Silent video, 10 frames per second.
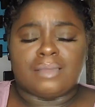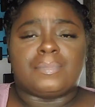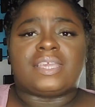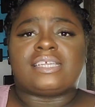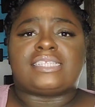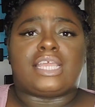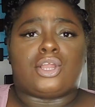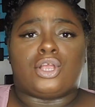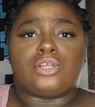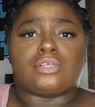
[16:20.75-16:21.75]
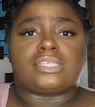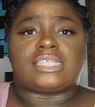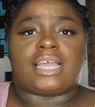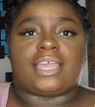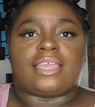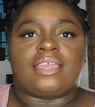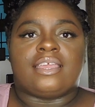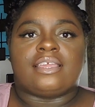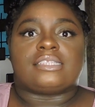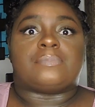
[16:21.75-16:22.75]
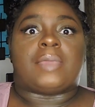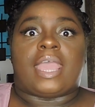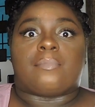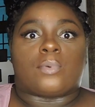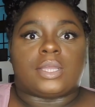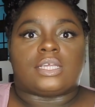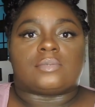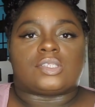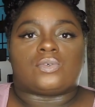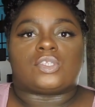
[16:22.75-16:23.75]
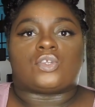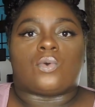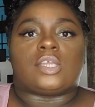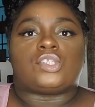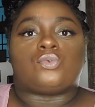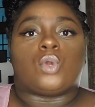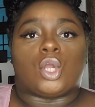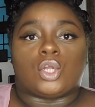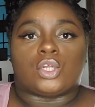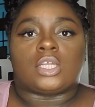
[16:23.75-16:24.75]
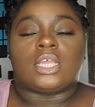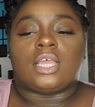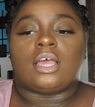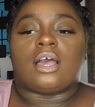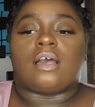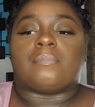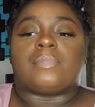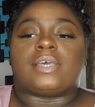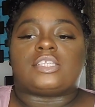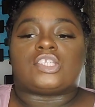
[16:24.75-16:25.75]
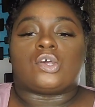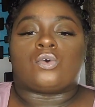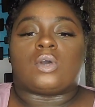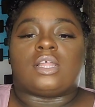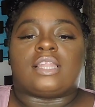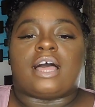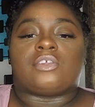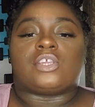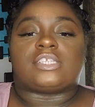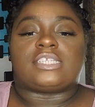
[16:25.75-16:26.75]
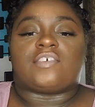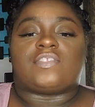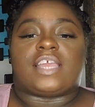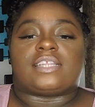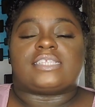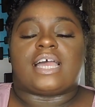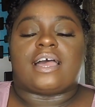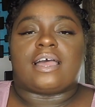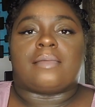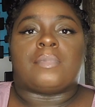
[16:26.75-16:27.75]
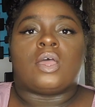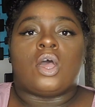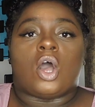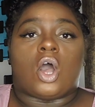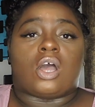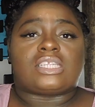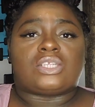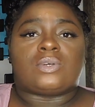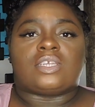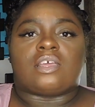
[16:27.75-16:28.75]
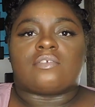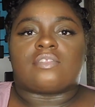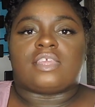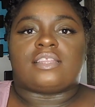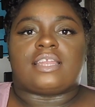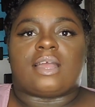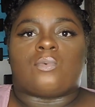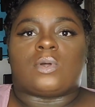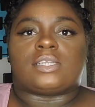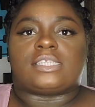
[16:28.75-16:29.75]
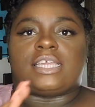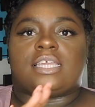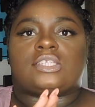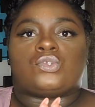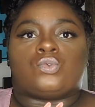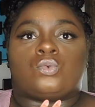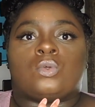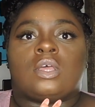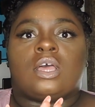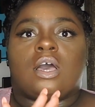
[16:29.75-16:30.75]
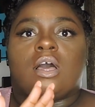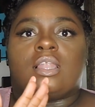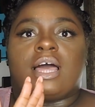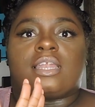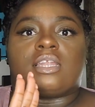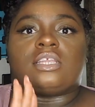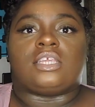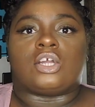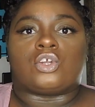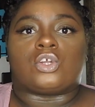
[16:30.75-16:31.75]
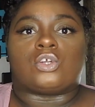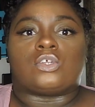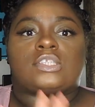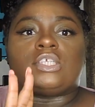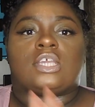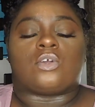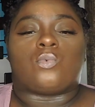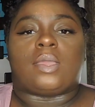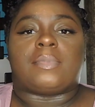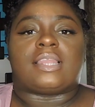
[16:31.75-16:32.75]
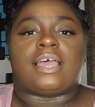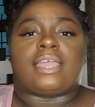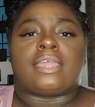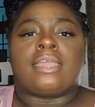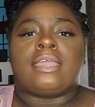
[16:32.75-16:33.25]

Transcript: because that hurts. Like, it's a bad breakup, so it's going to hurt. But so allow yourself that time. Also, another thing that I want to say to a lot of the young girls, young women, like,